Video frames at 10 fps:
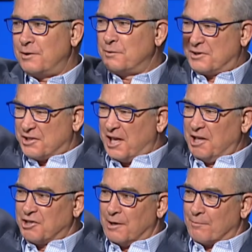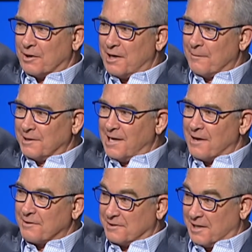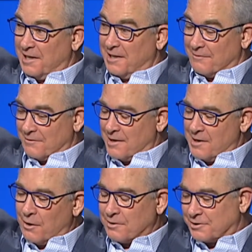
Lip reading: ski jumper coming down the ski lift or the